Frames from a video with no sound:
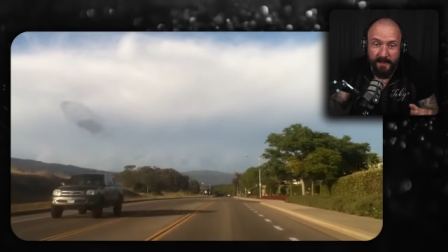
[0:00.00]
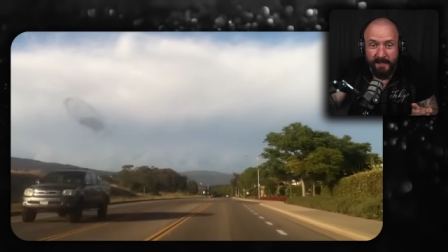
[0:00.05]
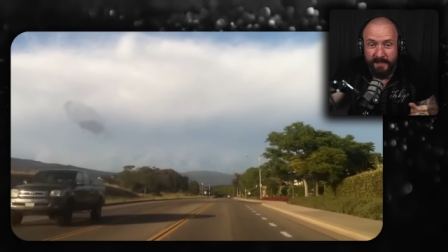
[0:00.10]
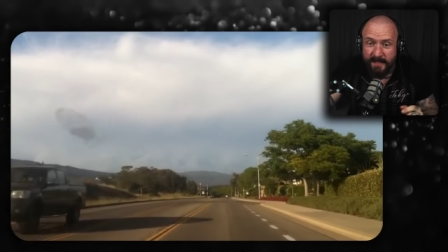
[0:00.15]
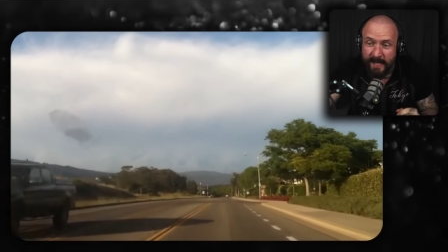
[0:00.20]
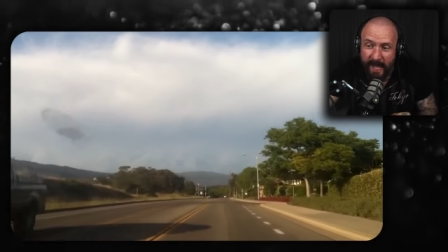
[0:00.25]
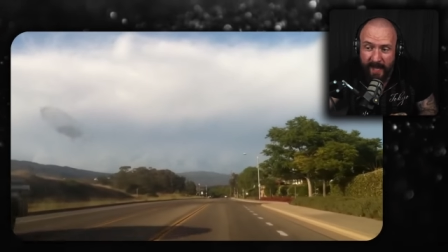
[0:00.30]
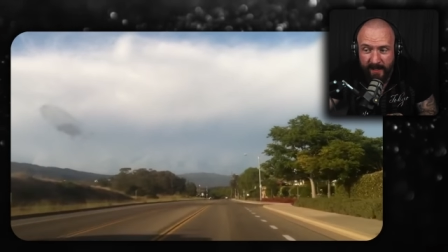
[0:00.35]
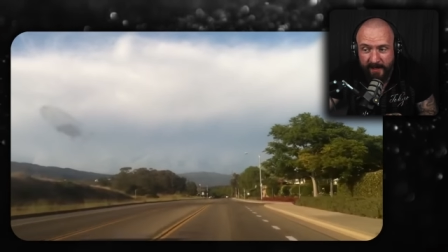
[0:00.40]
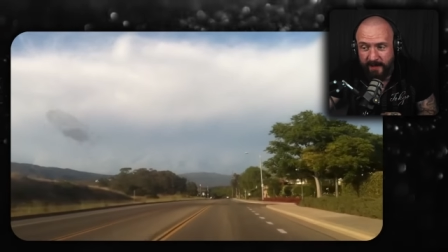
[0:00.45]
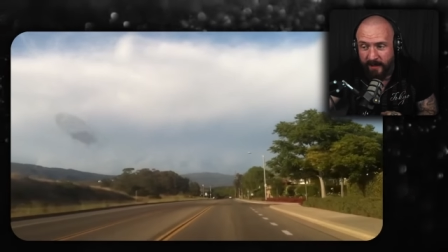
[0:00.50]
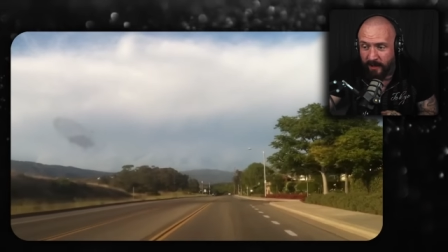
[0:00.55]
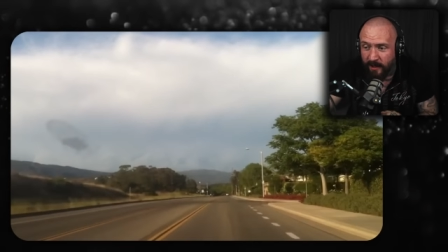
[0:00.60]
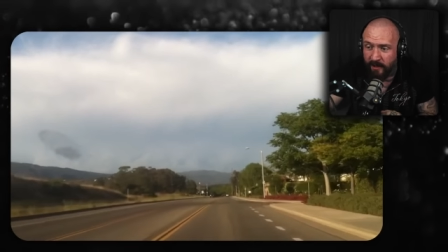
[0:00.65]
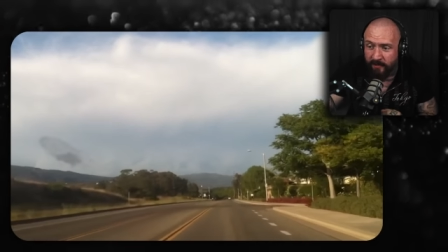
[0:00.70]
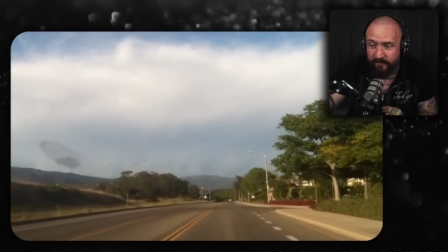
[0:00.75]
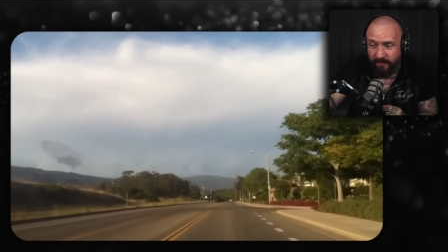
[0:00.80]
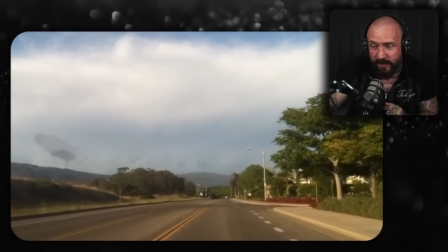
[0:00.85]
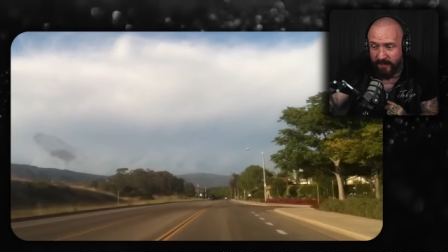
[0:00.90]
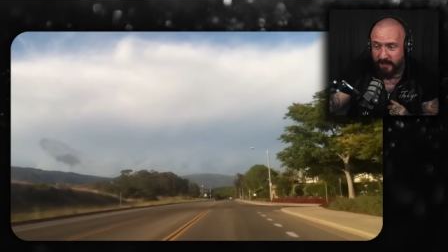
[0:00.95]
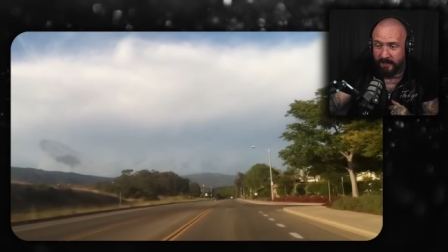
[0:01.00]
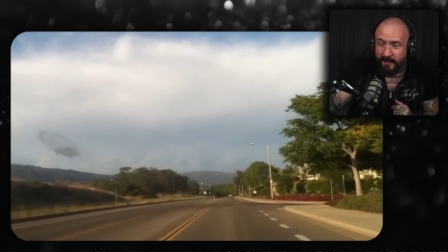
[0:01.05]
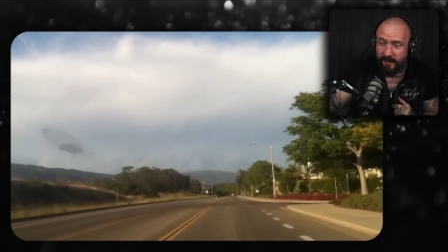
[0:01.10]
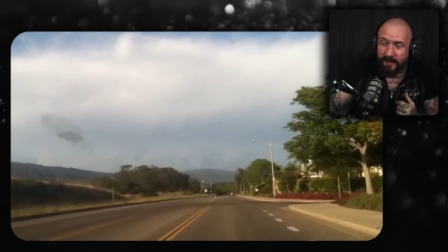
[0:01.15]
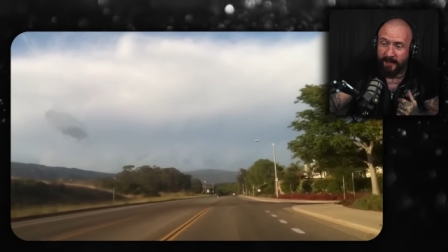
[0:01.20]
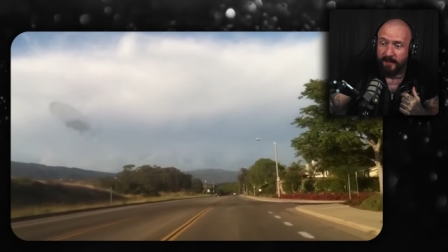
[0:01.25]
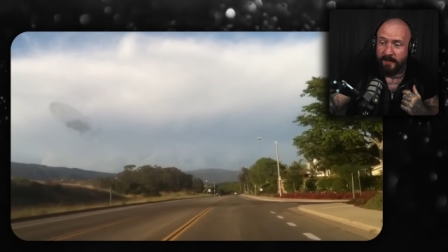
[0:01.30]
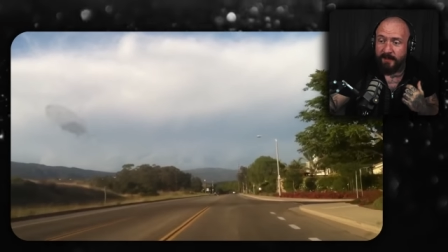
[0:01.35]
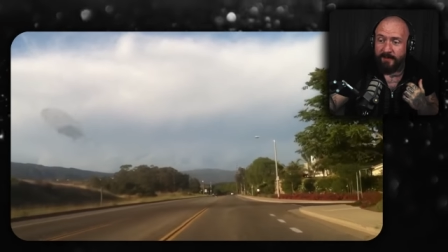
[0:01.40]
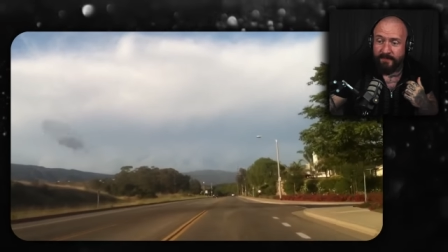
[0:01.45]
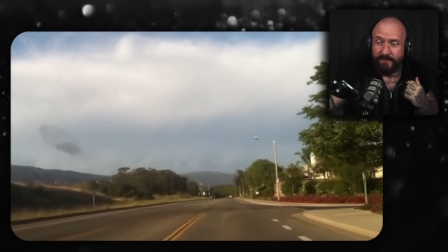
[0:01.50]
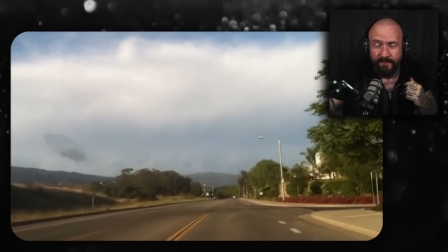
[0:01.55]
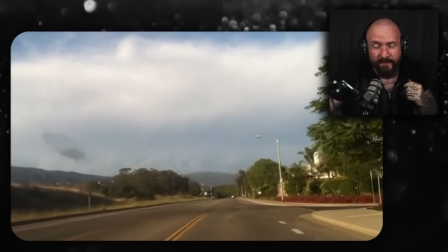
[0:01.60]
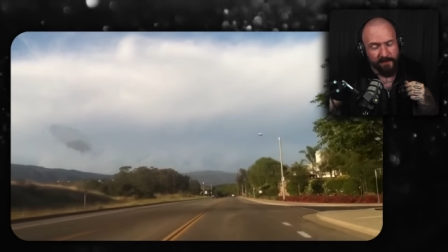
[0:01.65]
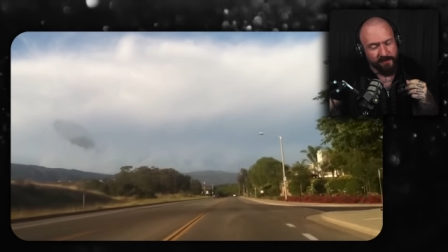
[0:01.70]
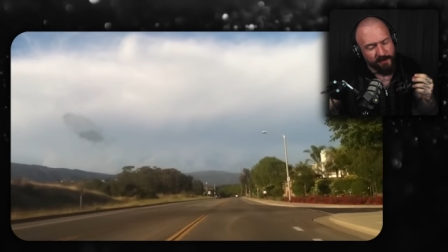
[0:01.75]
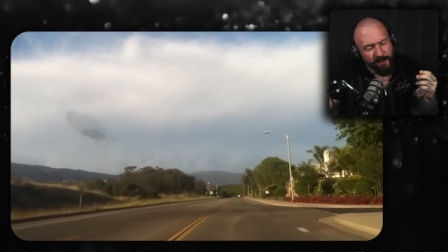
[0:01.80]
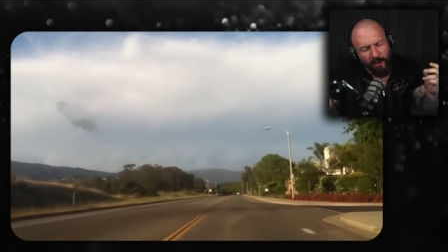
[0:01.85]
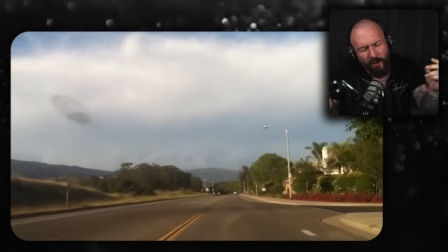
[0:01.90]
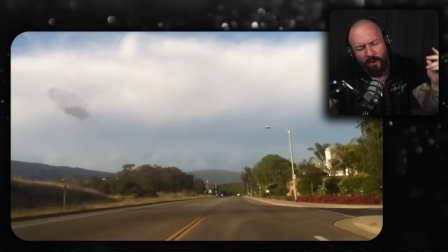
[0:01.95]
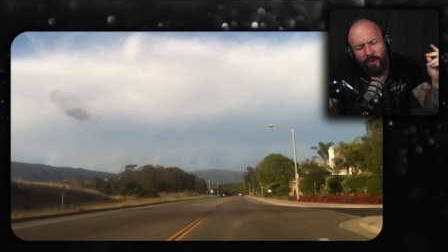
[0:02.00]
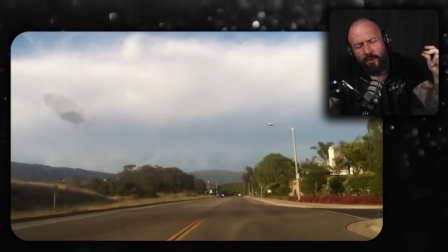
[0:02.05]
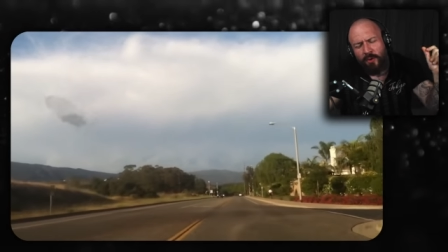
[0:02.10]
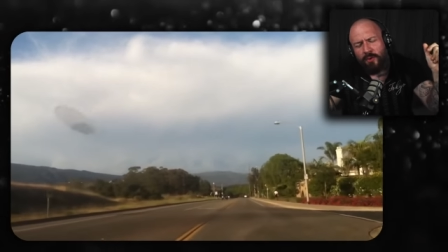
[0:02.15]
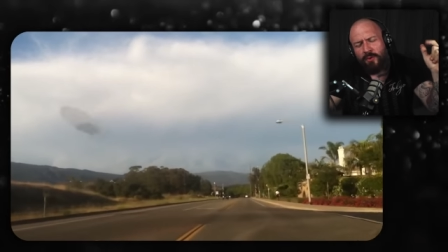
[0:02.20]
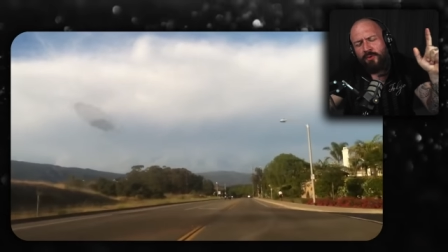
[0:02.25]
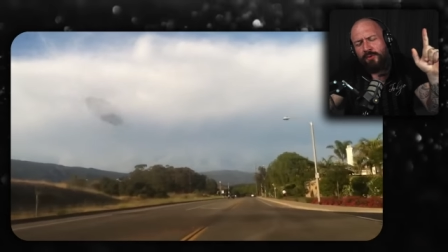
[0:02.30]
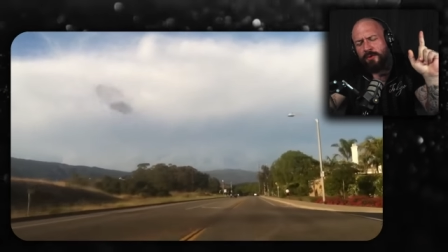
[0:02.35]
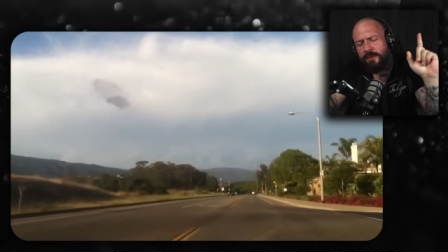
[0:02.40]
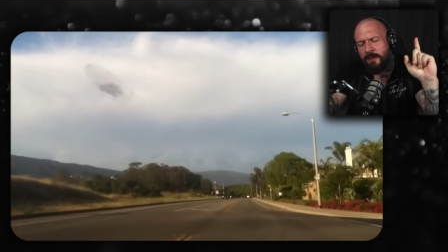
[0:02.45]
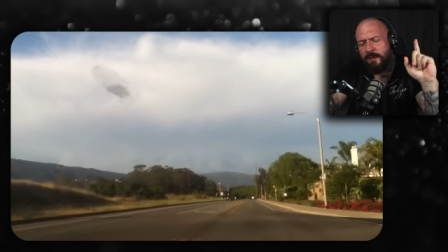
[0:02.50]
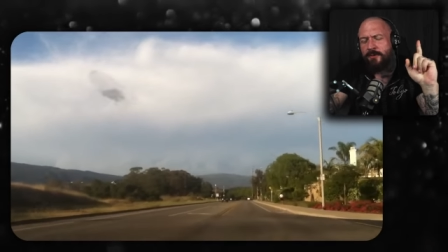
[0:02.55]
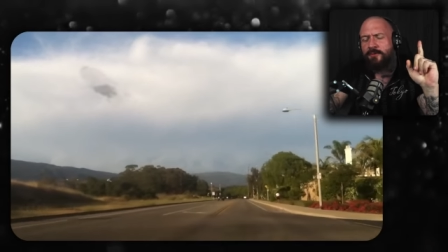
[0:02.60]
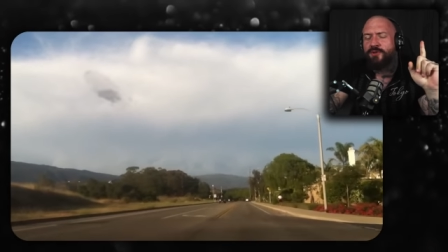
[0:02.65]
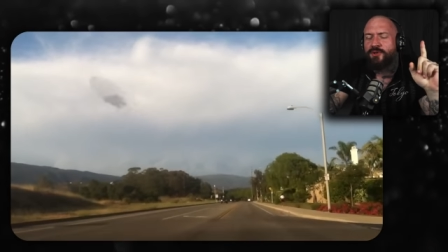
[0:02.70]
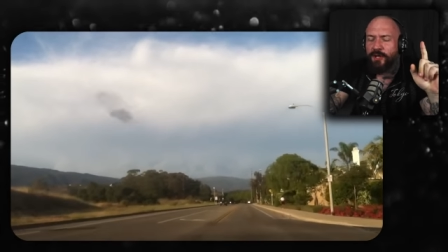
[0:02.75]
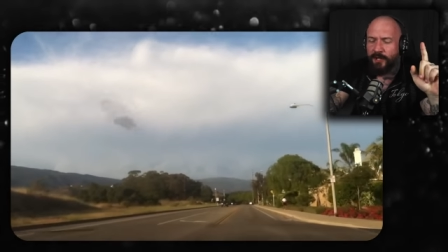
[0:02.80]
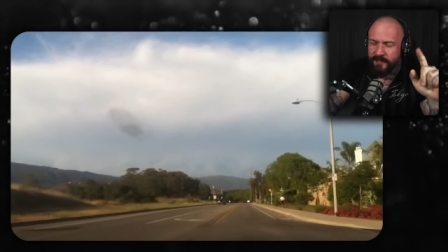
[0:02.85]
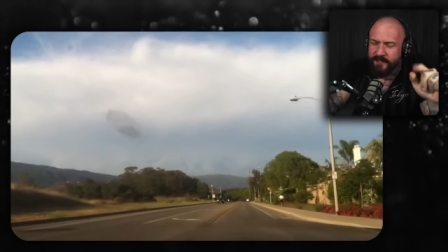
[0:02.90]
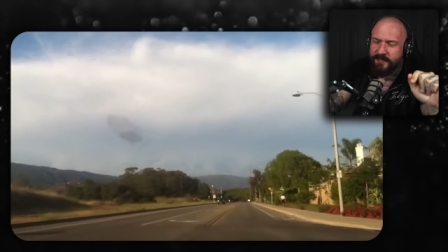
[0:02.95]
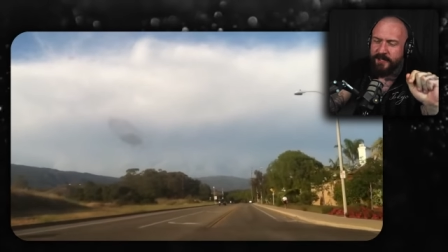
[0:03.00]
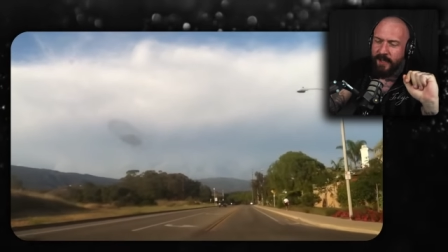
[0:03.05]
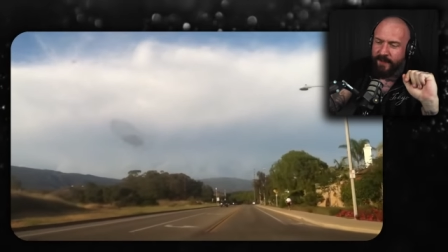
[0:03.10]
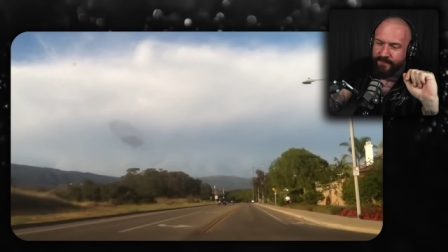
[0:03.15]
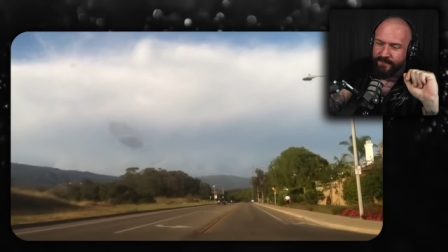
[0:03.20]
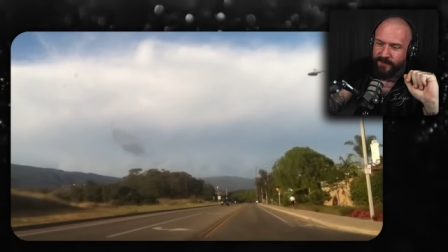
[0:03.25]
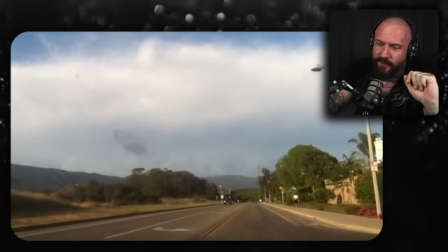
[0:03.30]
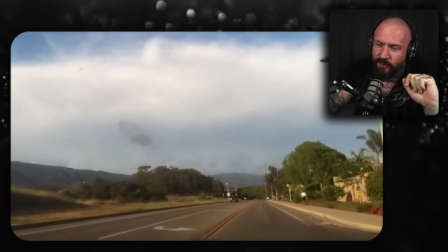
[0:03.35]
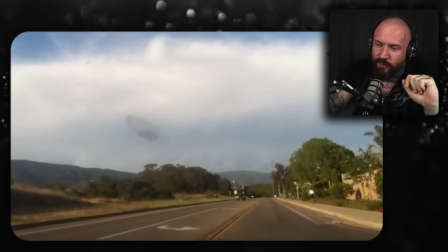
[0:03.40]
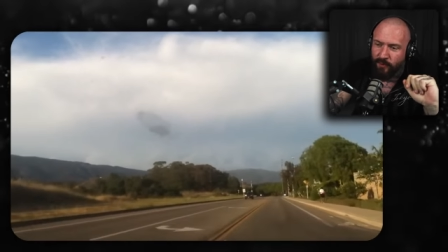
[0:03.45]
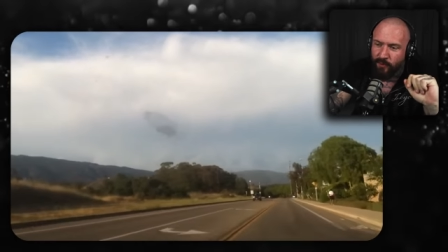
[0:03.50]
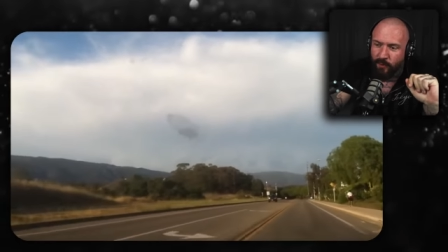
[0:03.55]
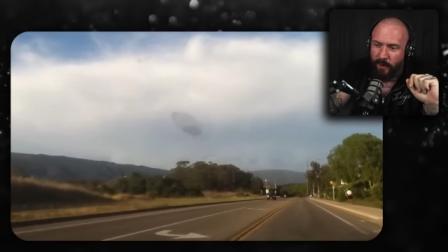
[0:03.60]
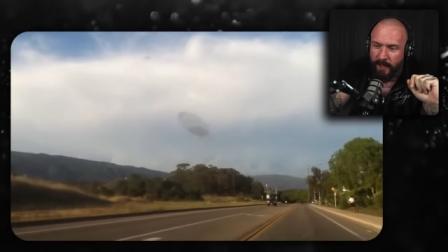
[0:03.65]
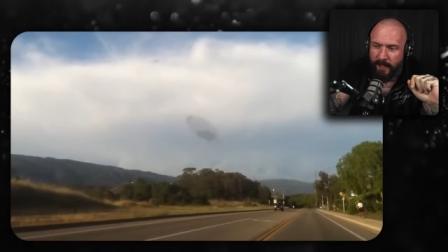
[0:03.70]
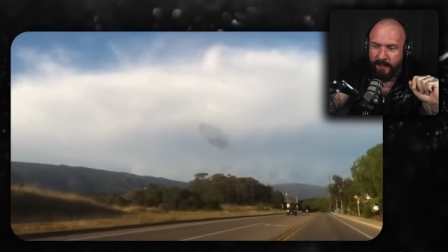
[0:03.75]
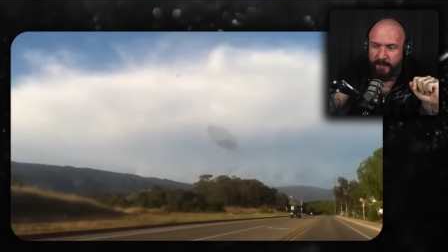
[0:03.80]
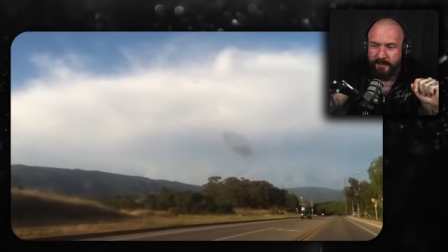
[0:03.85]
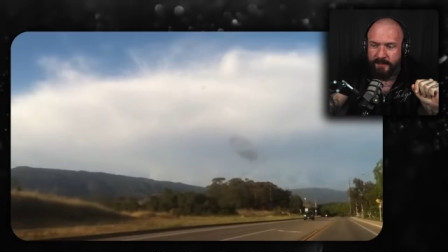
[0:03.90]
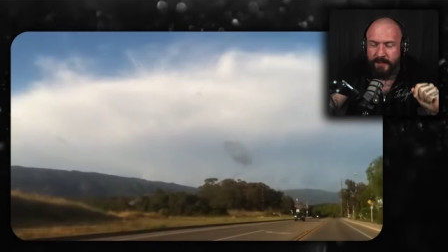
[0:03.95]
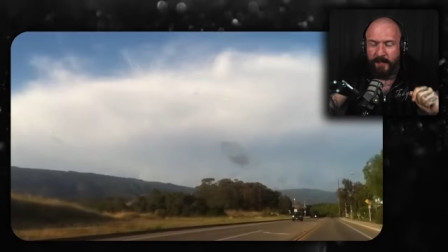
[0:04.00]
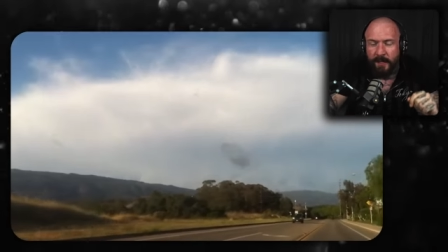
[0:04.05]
Can't hurry, love. No, you just have to wait.